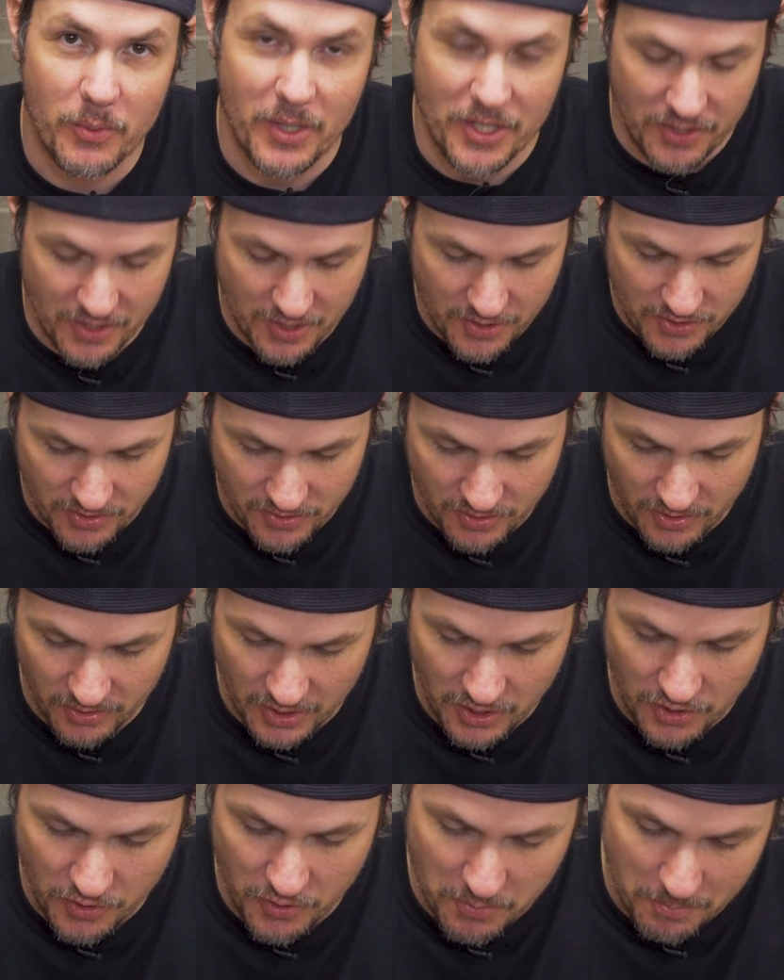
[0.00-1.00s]
whereas this is
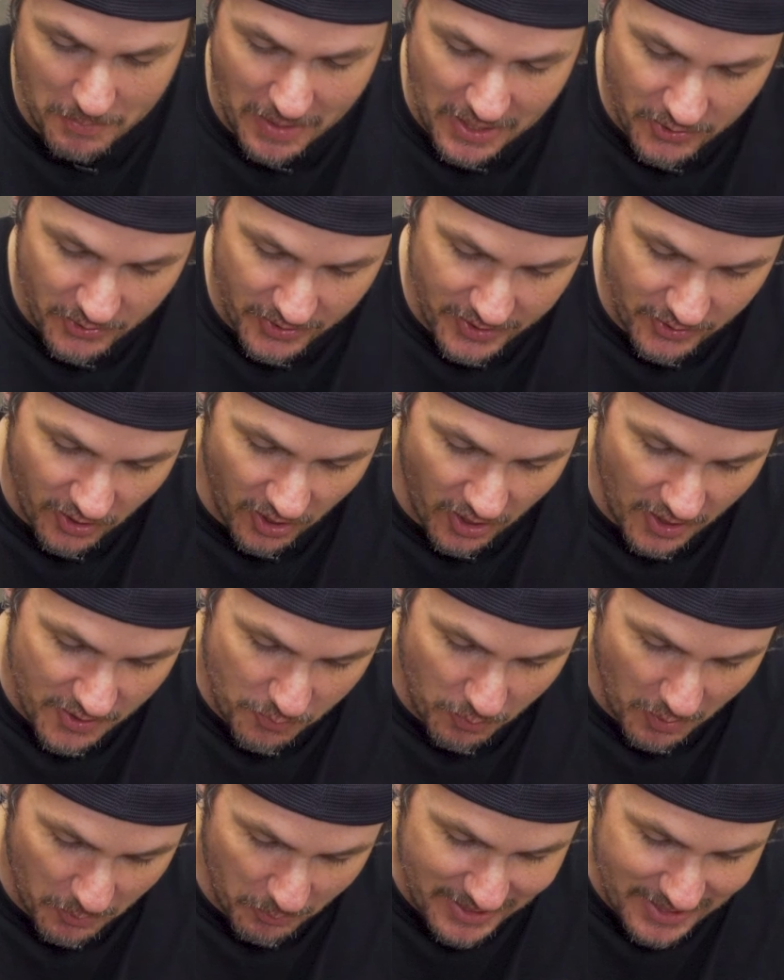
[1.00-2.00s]
going to use metering
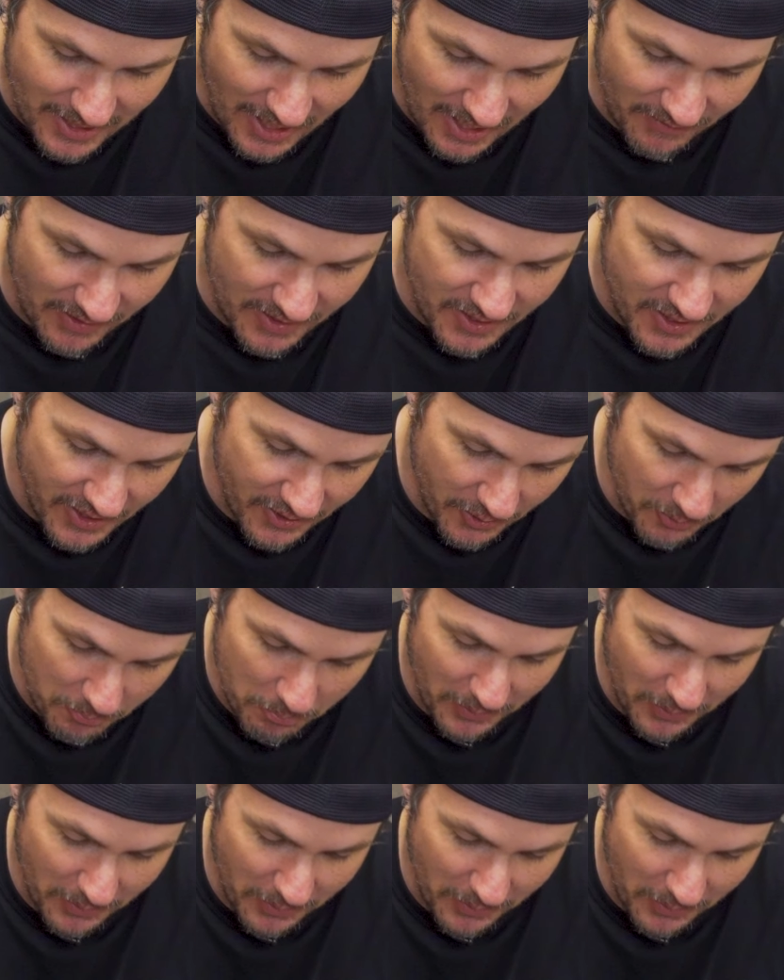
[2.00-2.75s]
rods where we dive into here.